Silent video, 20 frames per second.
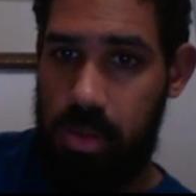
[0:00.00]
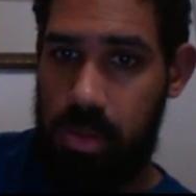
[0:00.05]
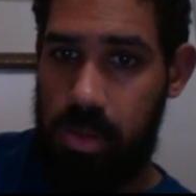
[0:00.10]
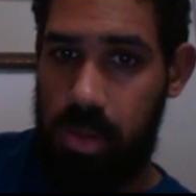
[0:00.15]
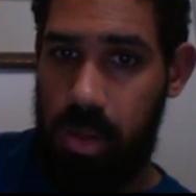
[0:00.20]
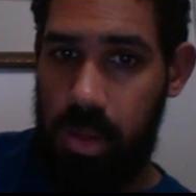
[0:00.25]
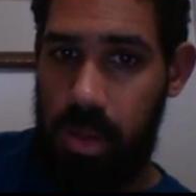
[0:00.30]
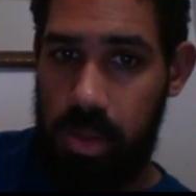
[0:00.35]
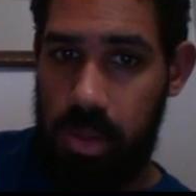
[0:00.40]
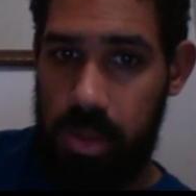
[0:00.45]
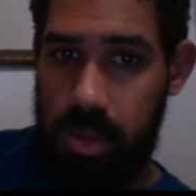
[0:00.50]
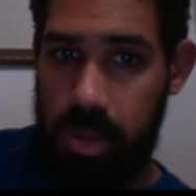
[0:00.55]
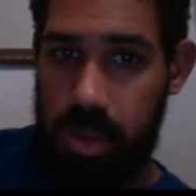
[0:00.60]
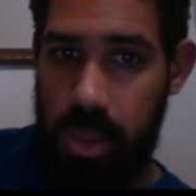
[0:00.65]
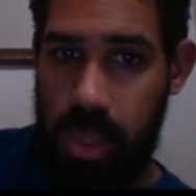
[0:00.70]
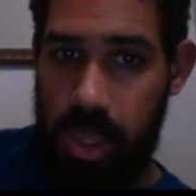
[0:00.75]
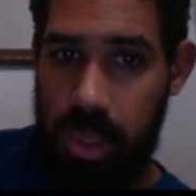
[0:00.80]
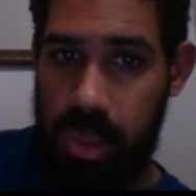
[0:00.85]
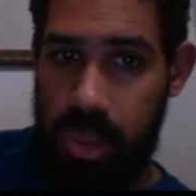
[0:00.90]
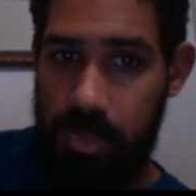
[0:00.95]
So
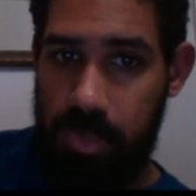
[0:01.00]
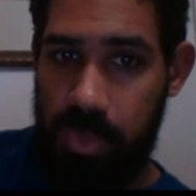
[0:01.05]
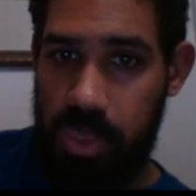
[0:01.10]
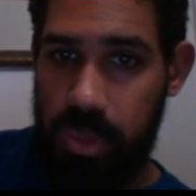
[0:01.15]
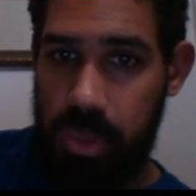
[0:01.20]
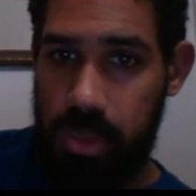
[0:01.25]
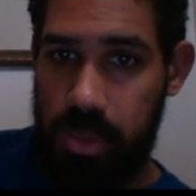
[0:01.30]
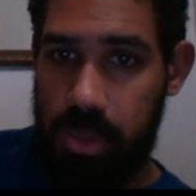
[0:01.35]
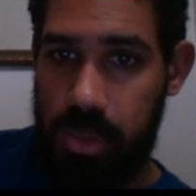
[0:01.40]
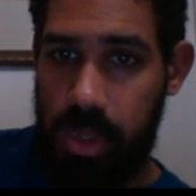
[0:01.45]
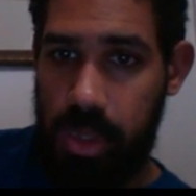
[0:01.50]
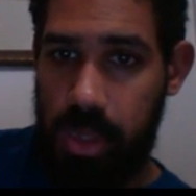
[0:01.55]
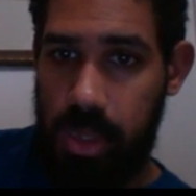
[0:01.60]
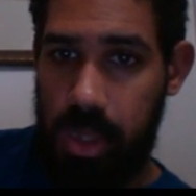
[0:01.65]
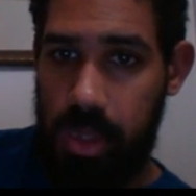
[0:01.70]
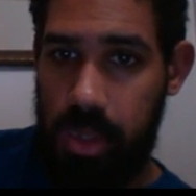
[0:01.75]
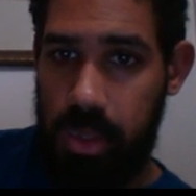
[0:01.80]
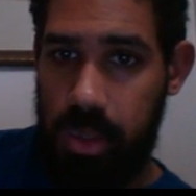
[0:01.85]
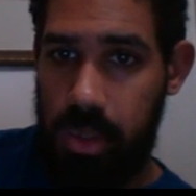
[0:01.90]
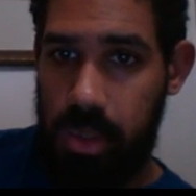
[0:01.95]
yeah, let me just
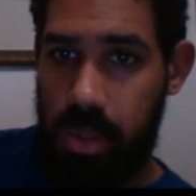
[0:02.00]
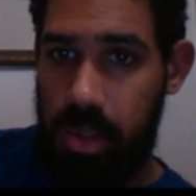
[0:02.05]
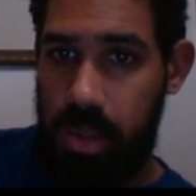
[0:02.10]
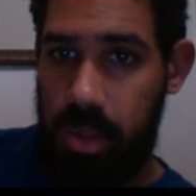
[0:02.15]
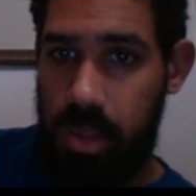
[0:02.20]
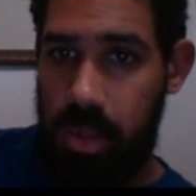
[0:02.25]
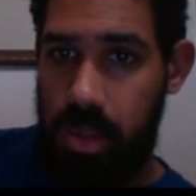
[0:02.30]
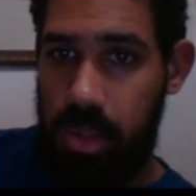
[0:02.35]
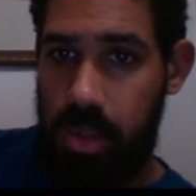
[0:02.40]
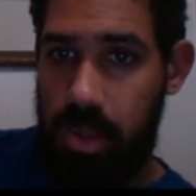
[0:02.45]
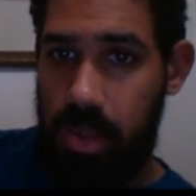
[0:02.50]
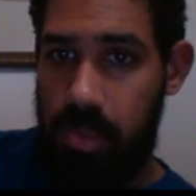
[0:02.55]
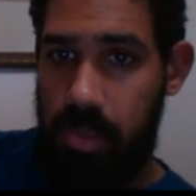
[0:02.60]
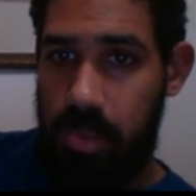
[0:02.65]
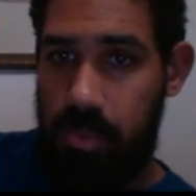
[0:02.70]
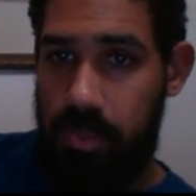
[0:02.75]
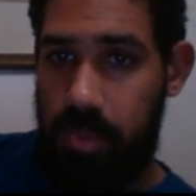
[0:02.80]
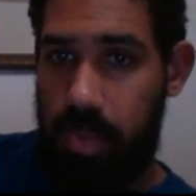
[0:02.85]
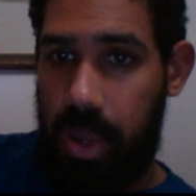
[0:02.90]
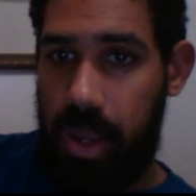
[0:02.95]
get
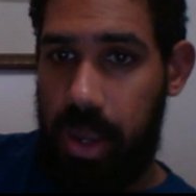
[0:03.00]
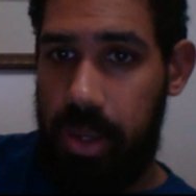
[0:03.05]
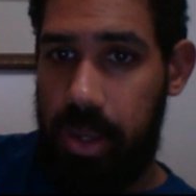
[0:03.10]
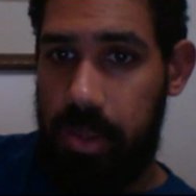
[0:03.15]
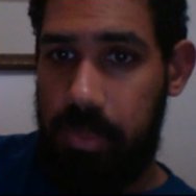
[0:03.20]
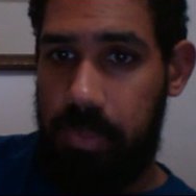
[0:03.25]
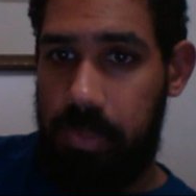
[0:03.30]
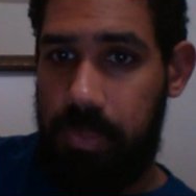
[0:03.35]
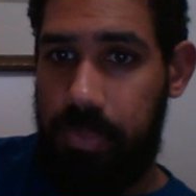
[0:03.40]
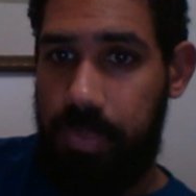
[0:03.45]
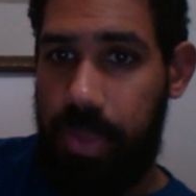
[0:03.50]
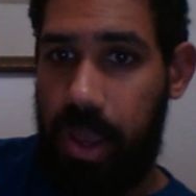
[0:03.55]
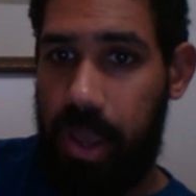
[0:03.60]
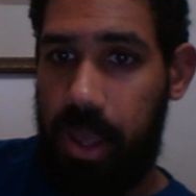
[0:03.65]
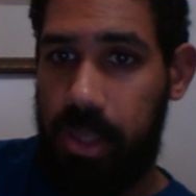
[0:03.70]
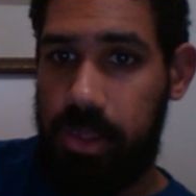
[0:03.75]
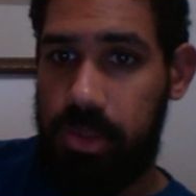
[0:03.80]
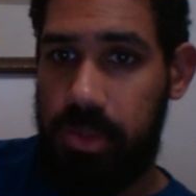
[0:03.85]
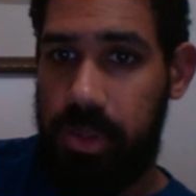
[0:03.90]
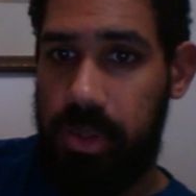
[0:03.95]
my
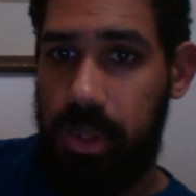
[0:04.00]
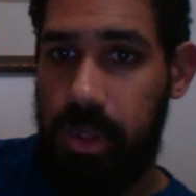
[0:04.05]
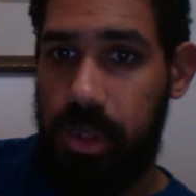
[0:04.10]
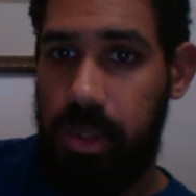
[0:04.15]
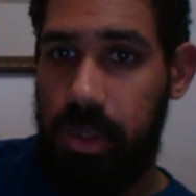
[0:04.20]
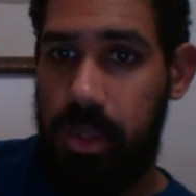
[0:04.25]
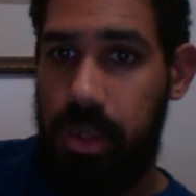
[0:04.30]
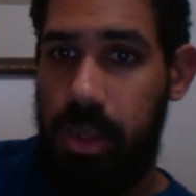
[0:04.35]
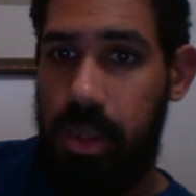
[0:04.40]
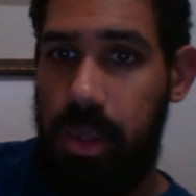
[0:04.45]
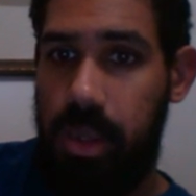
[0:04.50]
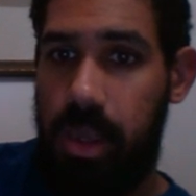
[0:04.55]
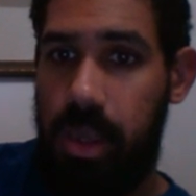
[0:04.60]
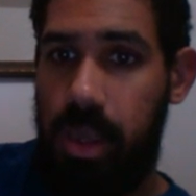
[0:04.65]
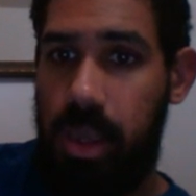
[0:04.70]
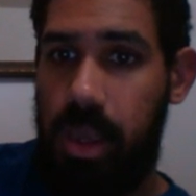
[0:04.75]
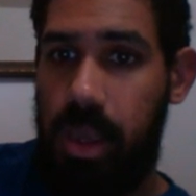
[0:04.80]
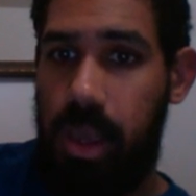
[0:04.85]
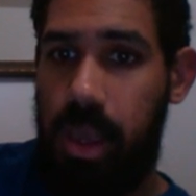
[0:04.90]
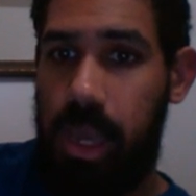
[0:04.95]
Pandring.
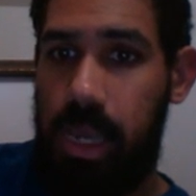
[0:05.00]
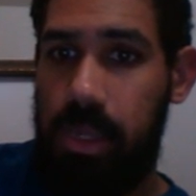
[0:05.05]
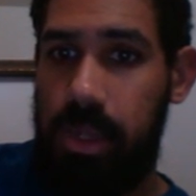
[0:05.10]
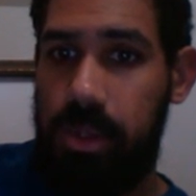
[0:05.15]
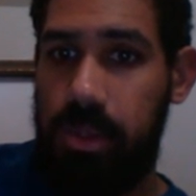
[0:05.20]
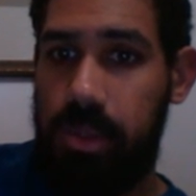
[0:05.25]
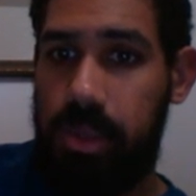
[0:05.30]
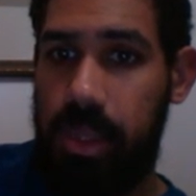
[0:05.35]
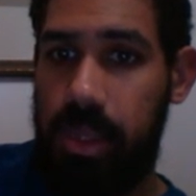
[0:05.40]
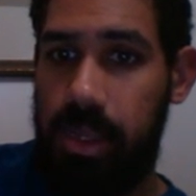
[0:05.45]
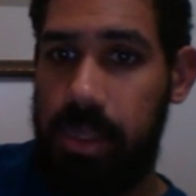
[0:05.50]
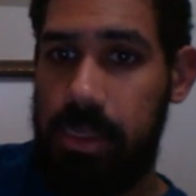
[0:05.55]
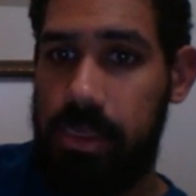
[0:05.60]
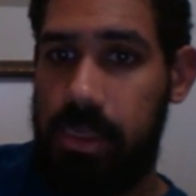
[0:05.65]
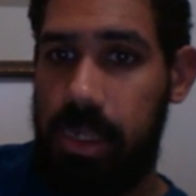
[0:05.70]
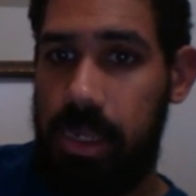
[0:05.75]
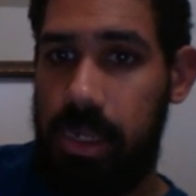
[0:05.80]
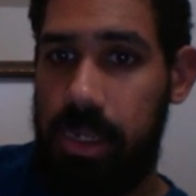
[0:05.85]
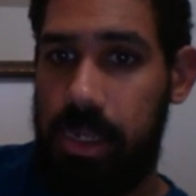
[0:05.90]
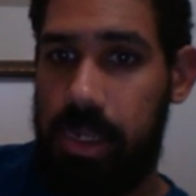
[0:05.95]
I don't think it's
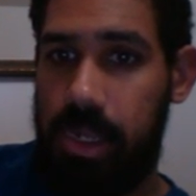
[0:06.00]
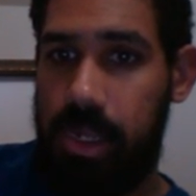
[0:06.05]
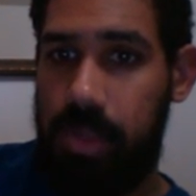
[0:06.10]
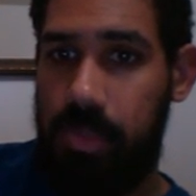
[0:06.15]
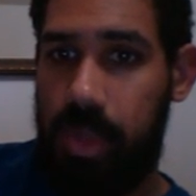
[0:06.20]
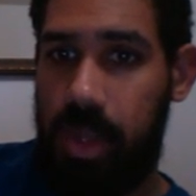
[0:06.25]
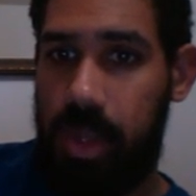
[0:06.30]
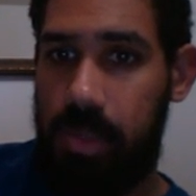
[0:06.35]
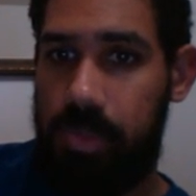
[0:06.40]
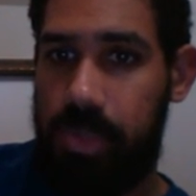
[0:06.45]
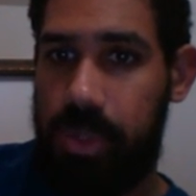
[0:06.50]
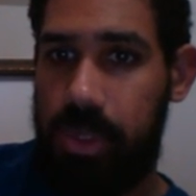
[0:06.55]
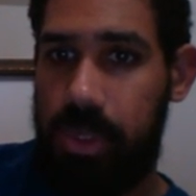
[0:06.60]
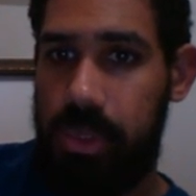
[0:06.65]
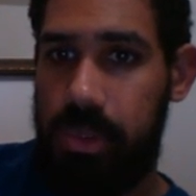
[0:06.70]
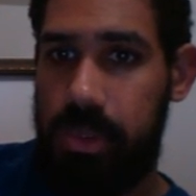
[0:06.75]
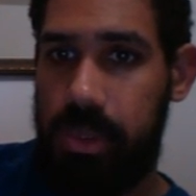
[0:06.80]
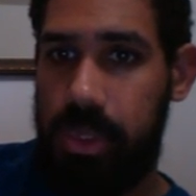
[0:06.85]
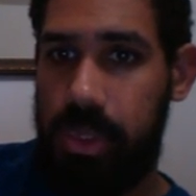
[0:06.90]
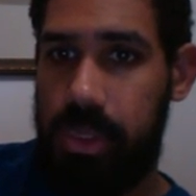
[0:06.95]
gonna come up
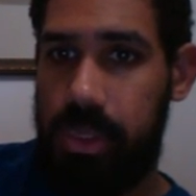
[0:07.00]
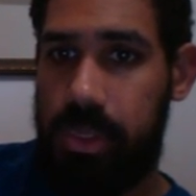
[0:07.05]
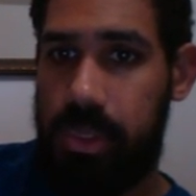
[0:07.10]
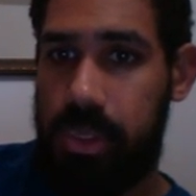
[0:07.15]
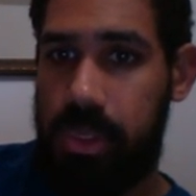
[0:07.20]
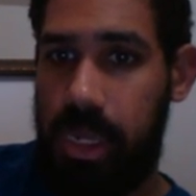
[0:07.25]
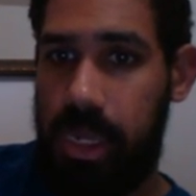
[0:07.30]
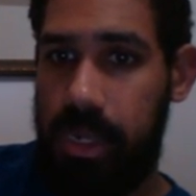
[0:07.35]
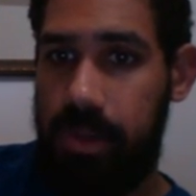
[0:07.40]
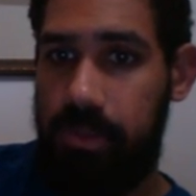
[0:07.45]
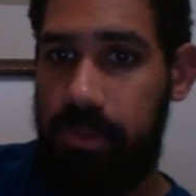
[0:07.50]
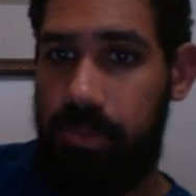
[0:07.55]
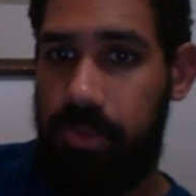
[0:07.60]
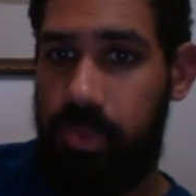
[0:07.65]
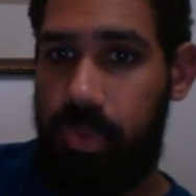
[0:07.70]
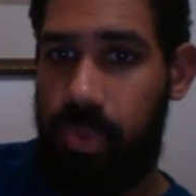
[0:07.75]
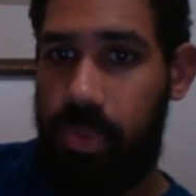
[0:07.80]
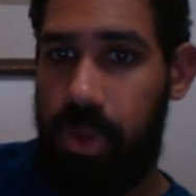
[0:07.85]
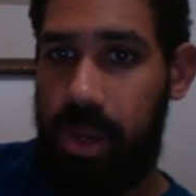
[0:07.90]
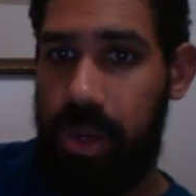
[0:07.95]
because it's kind of
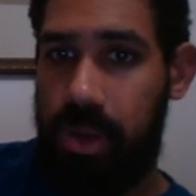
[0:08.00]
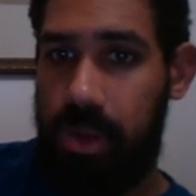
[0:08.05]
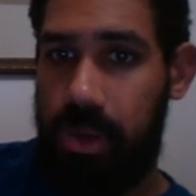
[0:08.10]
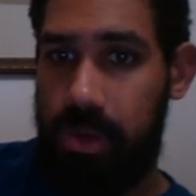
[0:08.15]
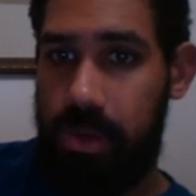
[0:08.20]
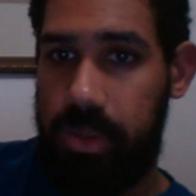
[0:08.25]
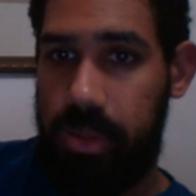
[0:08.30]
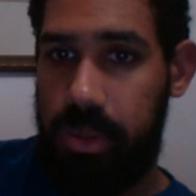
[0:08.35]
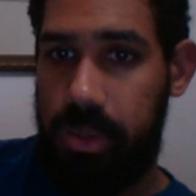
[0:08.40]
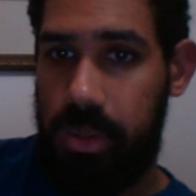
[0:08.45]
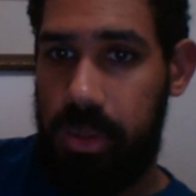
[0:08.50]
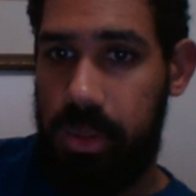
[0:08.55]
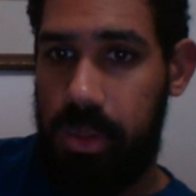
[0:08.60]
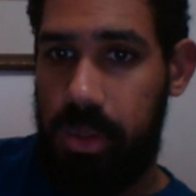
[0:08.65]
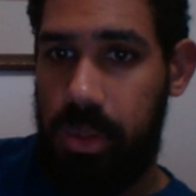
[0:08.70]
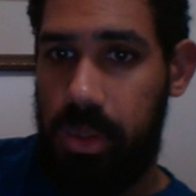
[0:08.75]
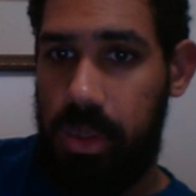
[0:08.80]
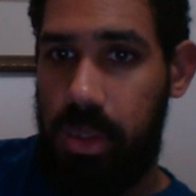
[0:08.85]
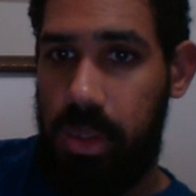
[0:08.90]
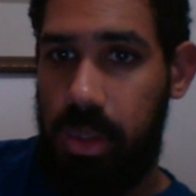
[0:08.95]
weird
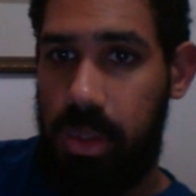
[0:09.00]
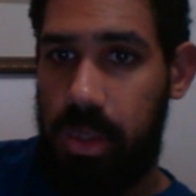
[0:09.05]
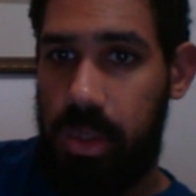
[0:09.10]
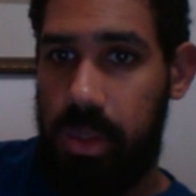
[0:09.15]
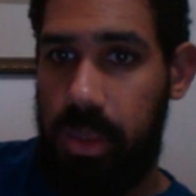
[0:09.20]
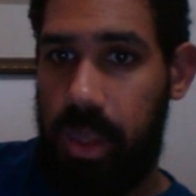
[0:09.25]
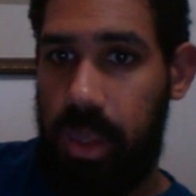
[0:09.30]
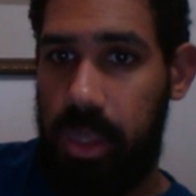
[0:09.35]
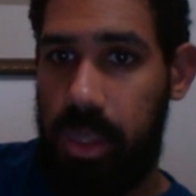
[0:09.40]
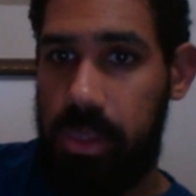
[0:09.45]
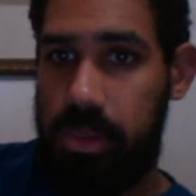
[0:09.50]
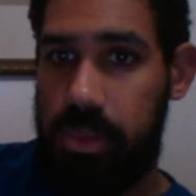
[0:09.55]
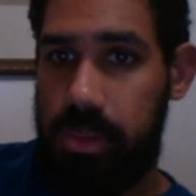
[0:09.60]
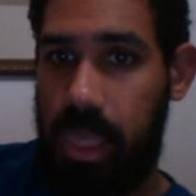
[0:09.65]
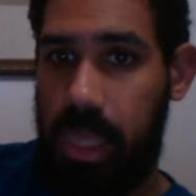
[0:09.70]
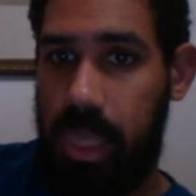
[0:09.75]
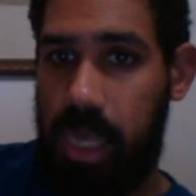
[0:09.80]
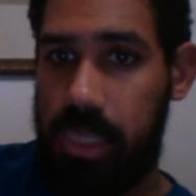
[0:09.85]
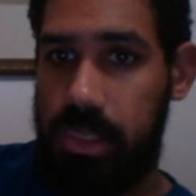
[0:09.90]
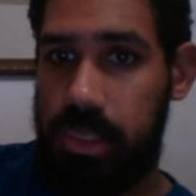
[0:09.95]
that it's
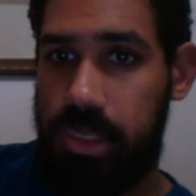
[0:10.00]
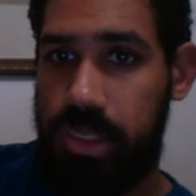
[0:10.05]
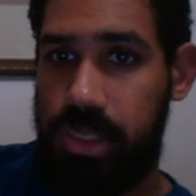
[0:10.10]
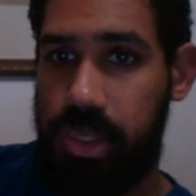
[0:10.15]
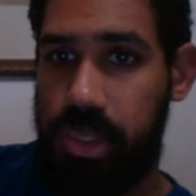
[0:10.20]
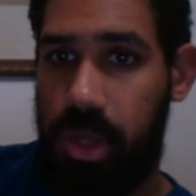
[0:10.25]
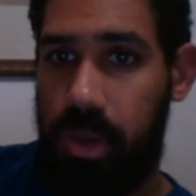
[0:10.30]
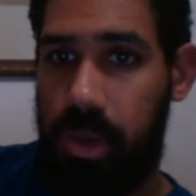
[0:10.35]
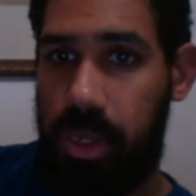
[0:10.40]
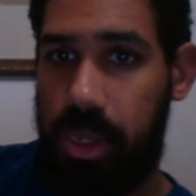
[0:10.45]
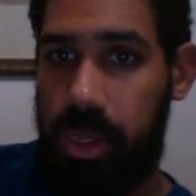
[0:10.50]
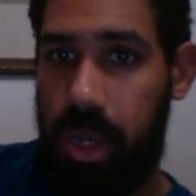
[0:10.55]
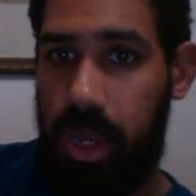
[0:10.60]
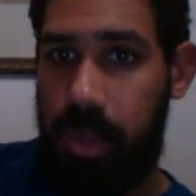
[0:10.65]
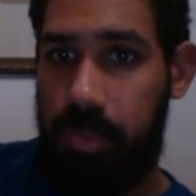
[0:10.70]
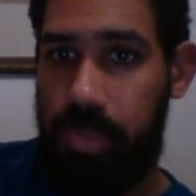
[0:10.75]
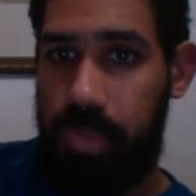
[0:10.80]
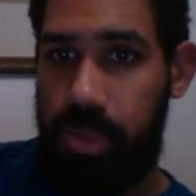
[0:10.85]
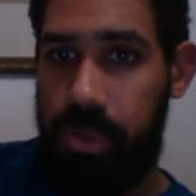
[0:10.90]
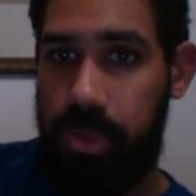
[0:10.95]
not showing
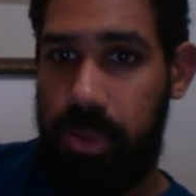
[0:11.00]
up.